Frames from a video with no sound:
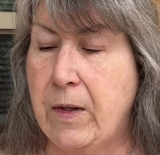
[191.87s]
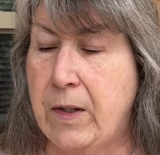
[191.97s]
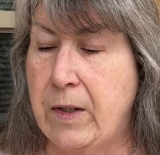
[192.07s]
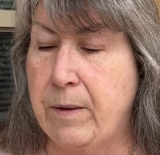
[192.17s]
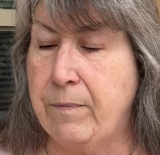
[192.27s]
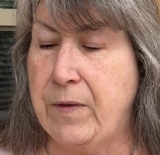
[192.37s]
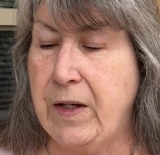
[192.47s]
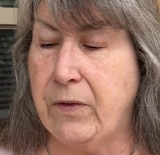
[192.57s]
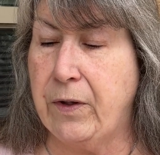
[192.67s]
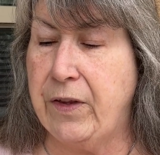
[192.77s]
The
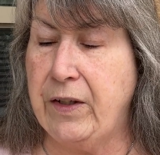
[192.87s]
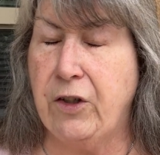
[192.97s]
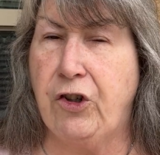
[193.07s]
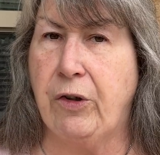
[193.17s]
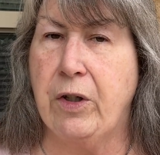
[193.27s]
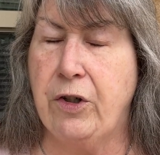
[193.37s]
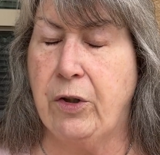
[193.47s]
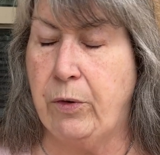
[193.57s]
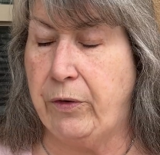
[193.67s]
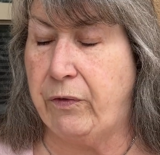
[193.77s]
other thing that you can
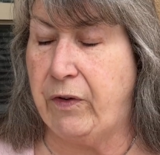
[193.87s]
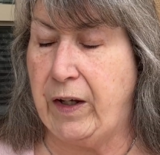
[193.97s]
do is